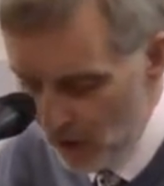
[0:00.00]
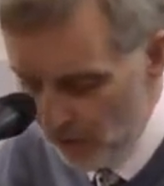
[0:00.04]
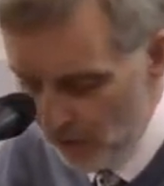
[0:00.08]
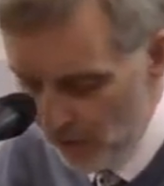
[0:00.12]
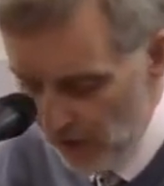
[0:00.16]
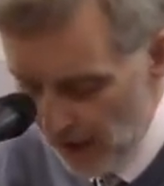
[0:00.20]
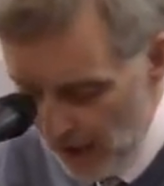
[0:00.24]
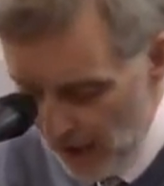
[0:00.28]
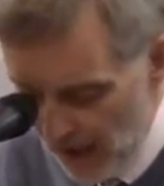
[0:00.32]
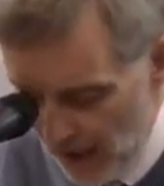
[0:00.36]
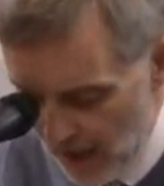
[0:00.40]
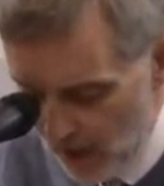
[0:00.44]

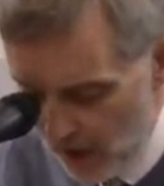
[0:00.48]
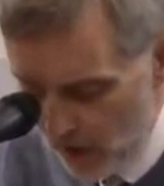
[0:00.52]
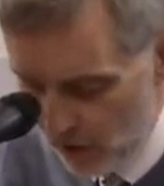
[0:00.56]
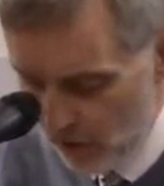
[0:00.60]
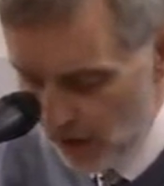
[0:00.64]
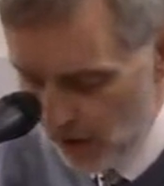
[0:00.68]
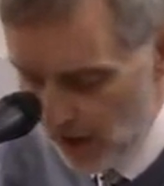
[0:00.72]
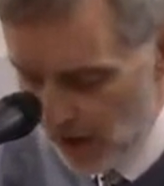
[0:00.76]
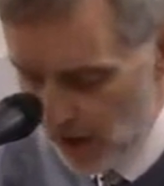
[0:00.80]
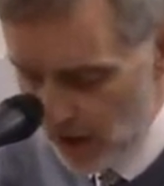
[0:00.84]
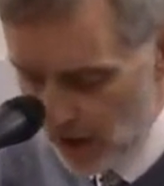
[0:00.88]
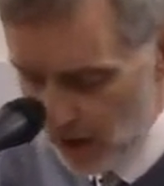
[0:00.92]
of the
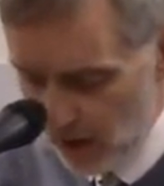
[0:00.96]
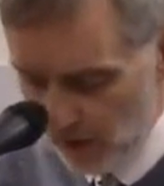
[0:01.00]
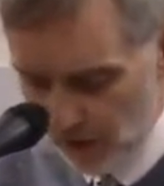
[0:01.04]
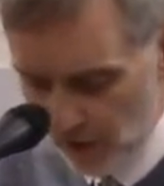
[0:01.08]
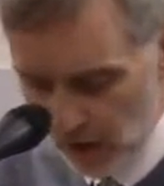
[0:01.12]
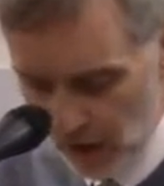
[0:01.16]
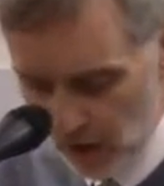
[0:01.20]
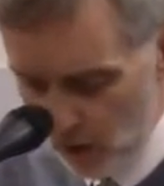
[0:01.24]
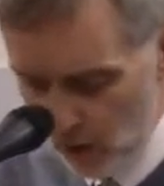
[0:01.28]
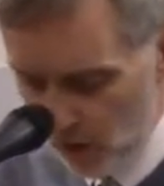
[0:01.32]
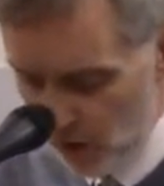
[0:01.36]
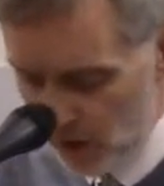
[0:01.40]
increase
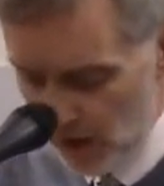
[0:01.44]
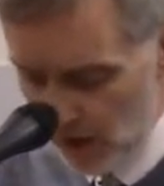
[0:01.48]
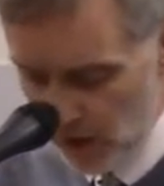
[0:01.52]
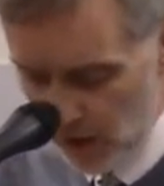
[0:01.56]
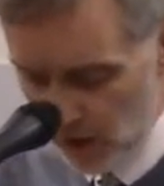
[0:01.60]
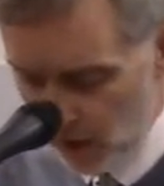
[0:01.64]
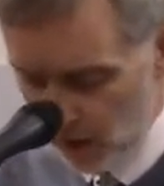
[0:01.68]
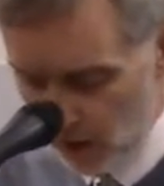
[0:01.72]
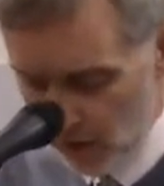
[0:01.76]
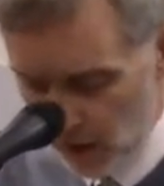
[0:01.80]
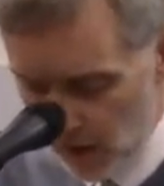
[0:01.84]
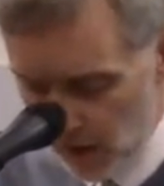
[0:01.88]
of the Lord
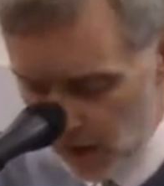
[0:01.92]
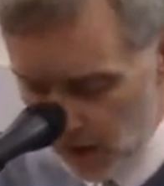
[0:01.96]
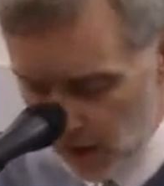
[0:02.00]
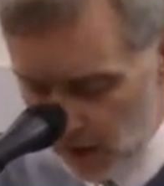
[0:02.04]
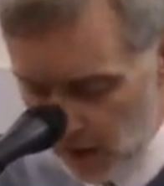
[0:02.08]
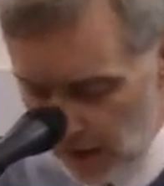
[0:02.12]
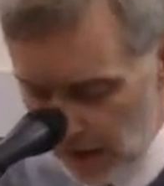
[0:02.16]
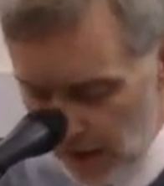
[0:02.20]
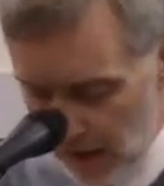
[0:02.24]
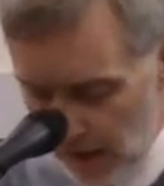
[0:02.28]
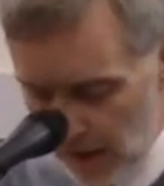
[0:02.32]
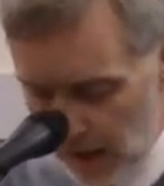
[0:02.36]
Jesus
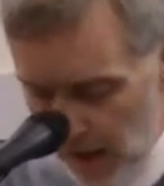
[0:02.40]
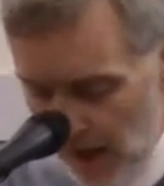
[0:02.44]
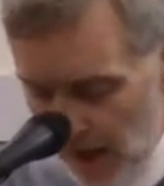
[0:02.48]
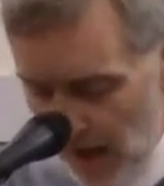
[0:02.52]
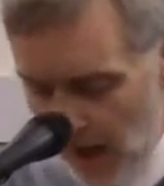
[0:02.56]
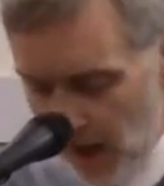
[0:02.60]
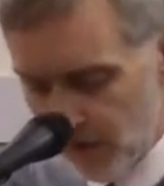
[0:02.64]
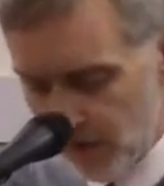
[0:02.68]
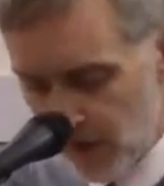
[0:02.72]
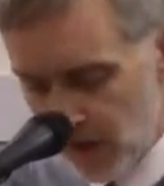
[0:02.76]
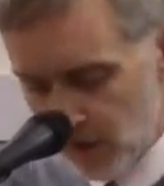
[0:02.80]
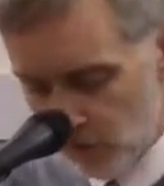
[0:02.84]
Christ
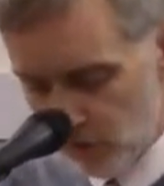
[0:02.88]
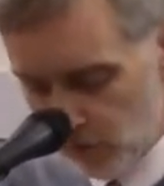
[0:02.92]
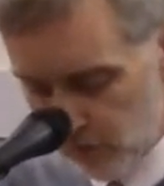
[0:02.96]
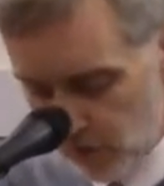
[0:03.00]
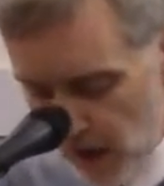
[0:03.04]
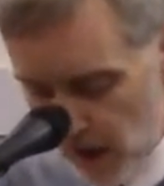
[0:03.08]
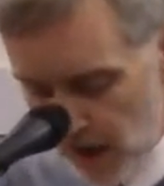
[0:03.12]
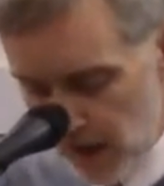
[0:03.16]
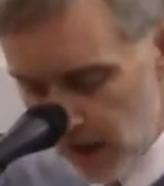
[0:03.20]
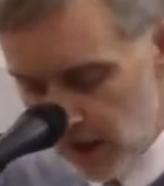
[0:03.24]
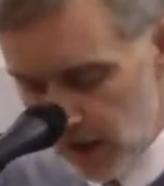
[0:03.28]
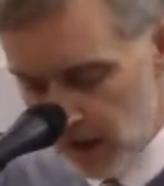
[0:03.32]
and of his
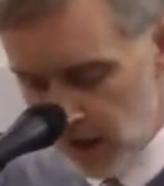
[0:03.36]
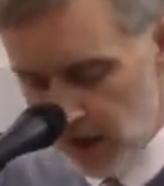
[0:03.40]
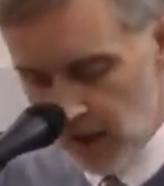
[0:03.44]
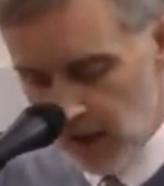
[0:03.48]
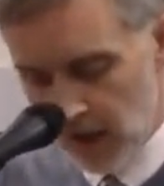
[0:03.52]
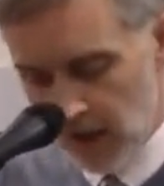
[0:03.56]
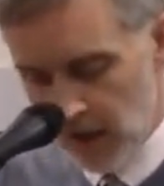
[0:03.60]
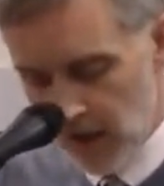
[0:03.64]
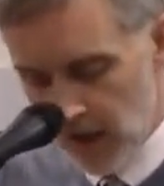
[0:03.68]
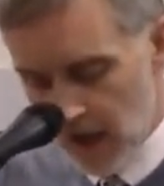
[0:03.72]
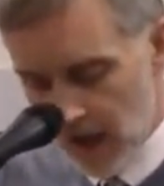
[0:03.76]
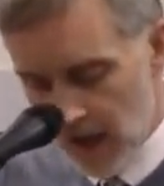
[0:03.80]

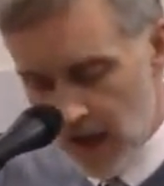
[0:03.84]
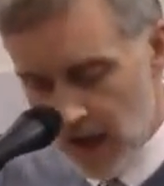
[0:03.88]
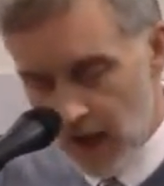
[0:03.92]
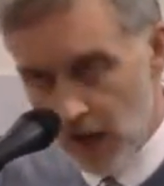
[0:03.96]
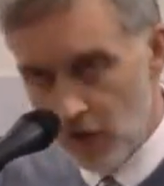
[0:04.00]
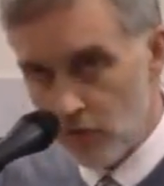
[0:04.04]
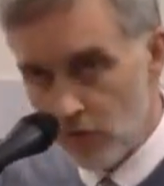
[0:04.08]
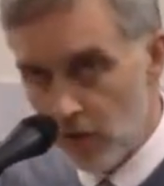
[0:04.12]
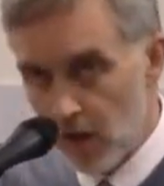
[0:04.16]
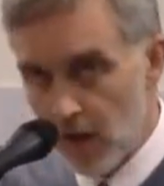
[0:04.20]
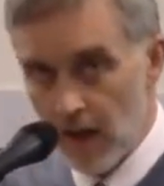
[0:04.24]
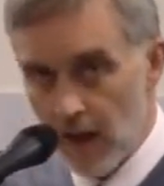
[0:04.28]
rising
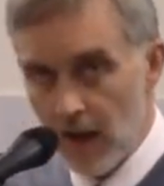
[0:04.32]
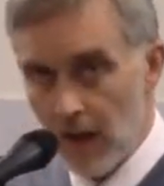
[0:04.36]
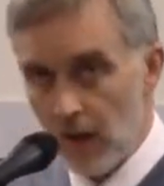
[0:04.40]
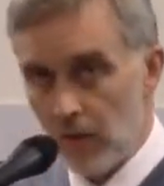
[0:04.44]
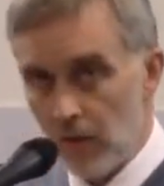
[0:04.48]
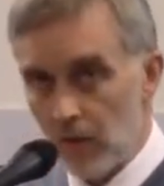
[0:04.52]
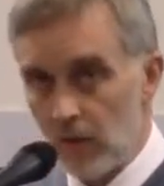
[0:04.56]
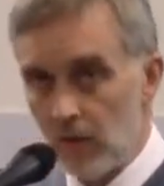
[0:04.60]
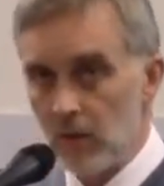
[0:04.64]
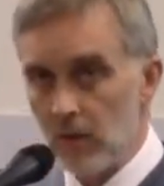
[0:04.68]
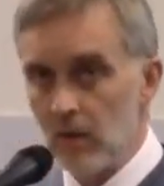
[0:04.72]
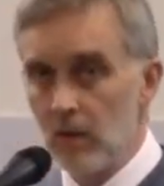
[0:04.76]
and
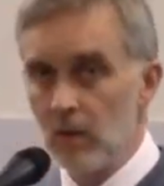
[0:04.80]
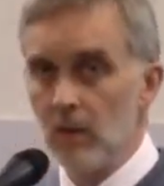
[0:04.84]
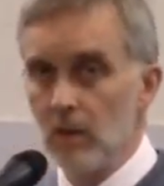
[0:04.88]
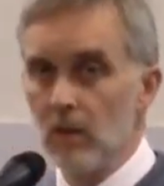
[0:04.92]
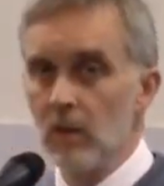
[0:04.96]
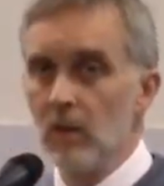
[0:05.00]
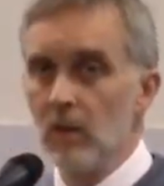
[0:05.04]
renown,